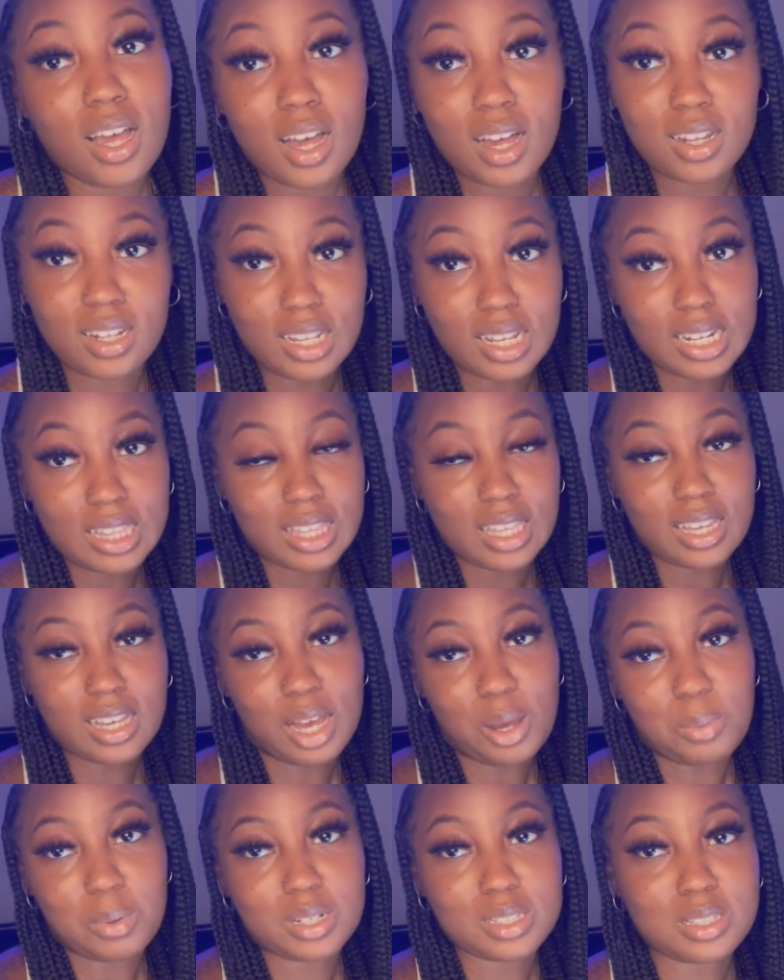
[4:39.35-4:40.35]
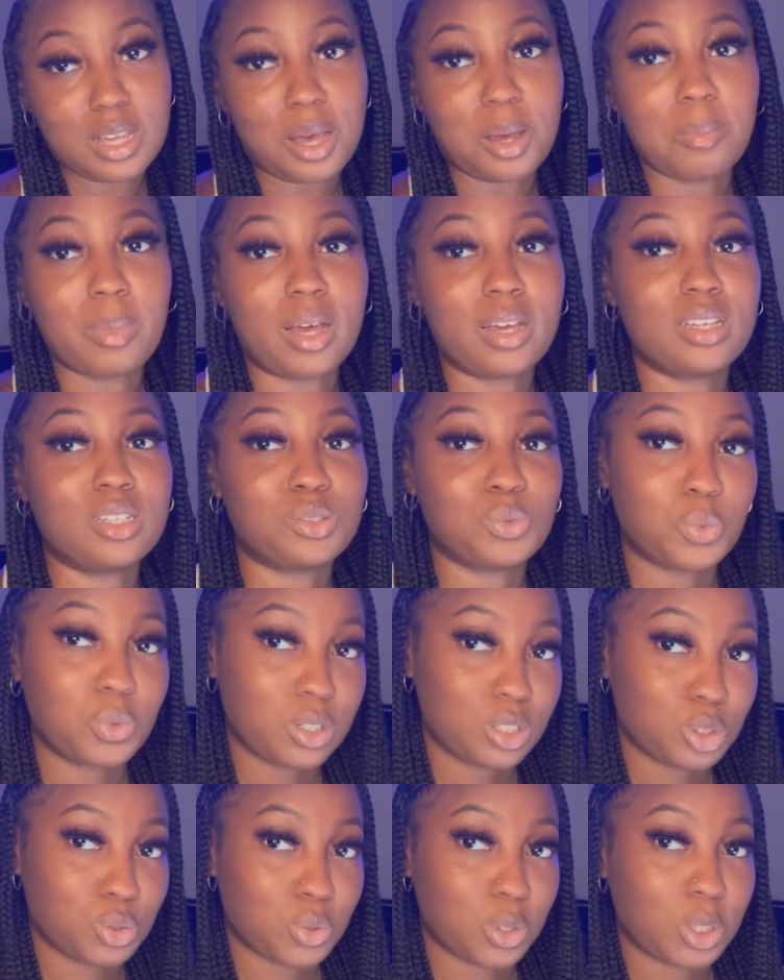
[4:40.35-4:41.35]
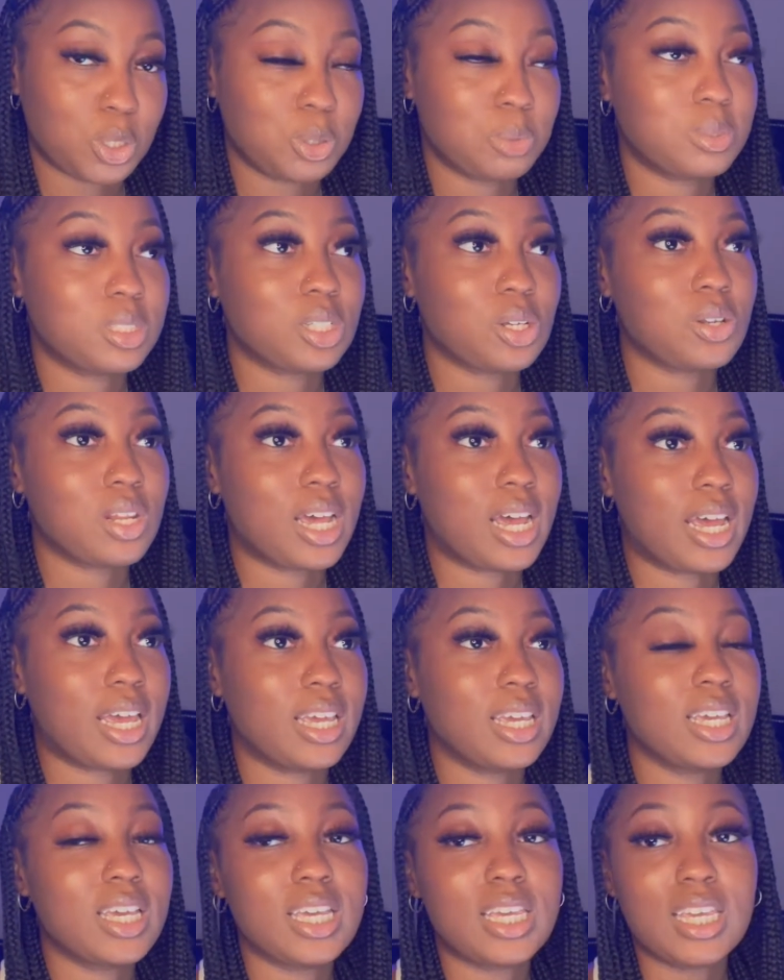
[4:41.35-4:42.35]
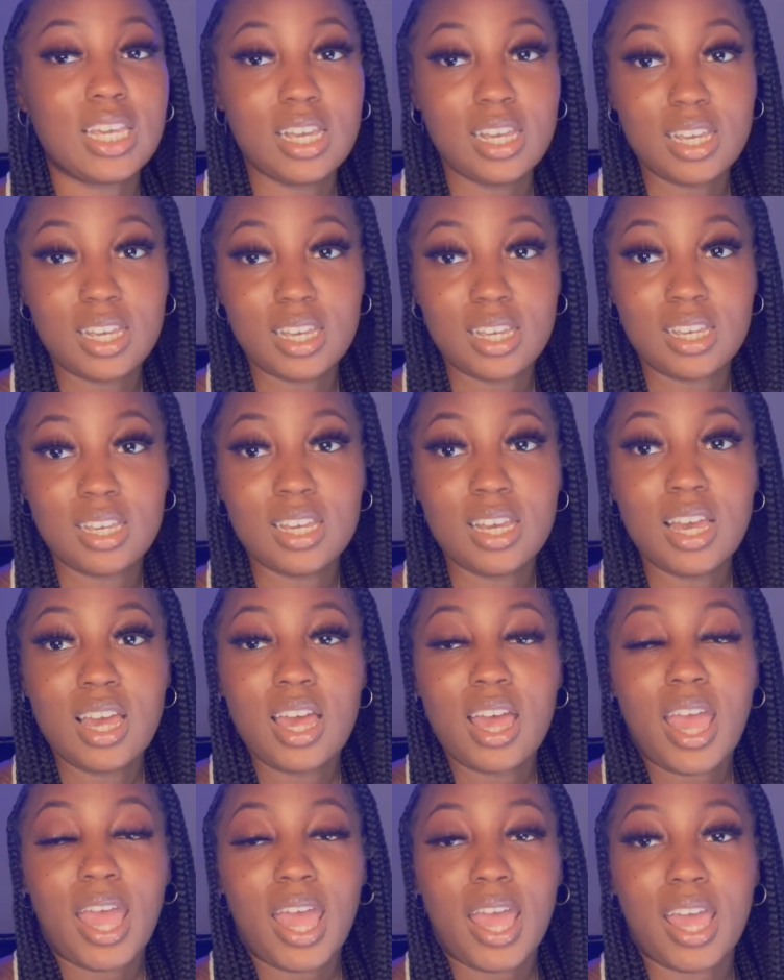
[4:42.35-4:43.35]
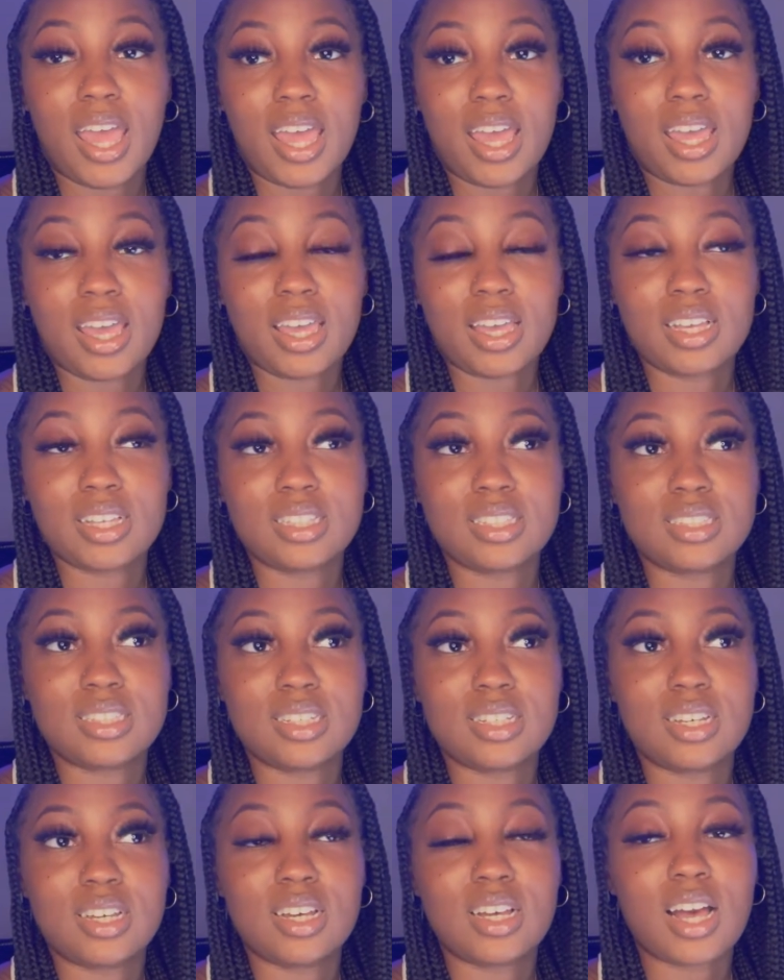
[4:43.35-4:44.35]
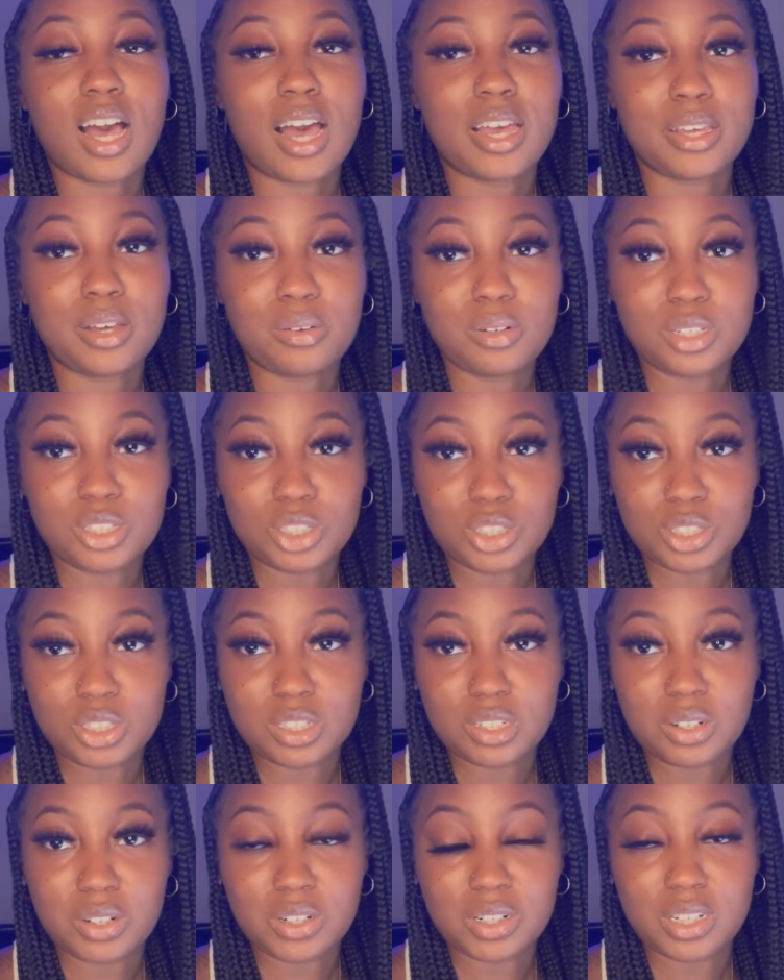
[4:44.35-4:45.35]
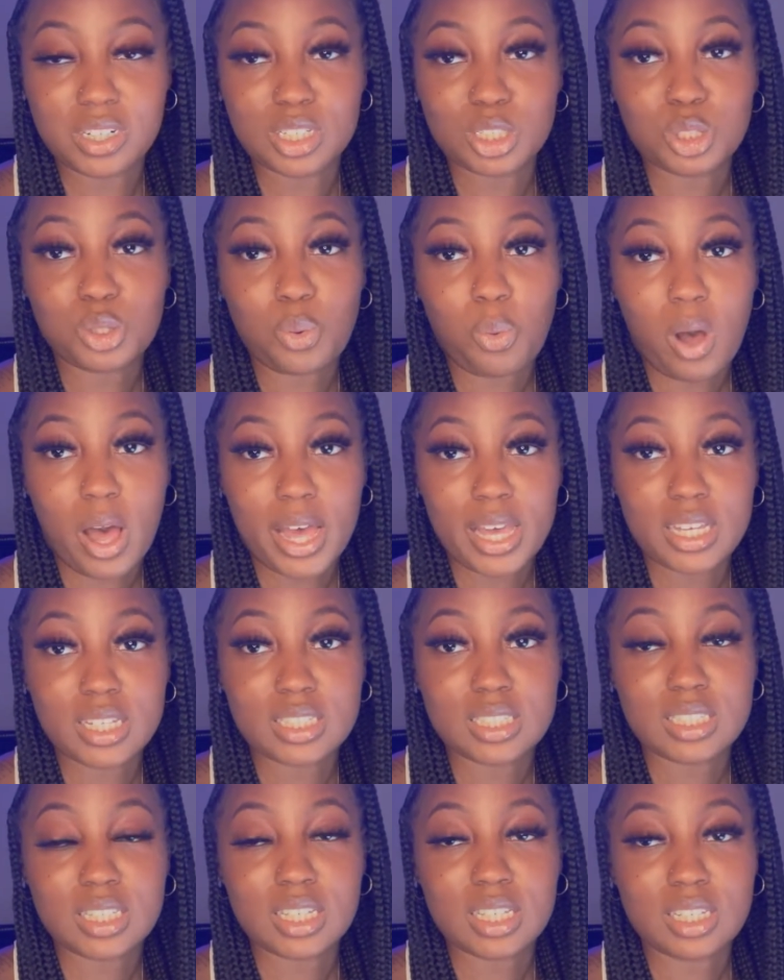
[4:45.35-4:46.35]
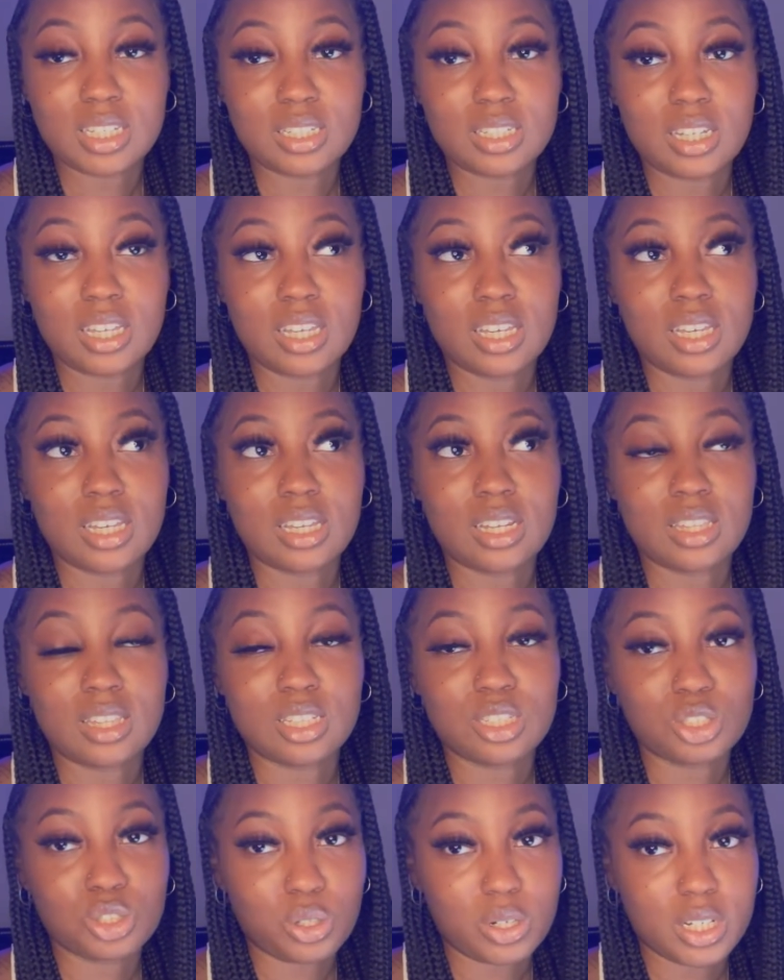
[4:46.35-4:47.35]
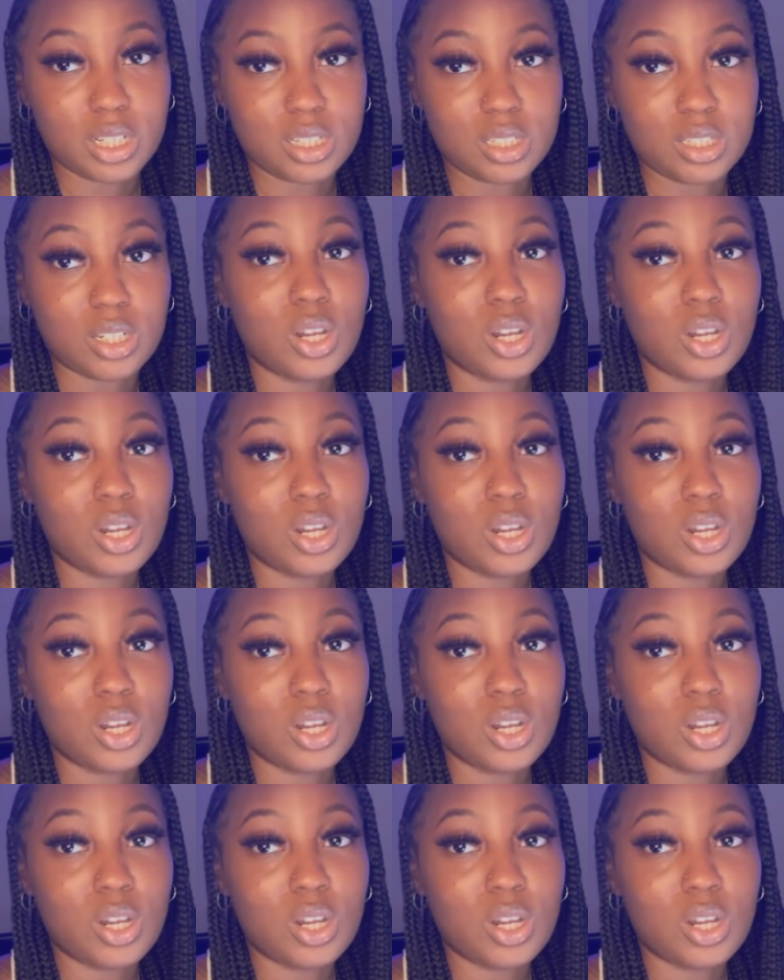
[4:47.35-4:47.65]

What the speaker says: Another thing I want to talk about is wardrobe. So like KeKe has a Coyote shirt on twice in the trailer.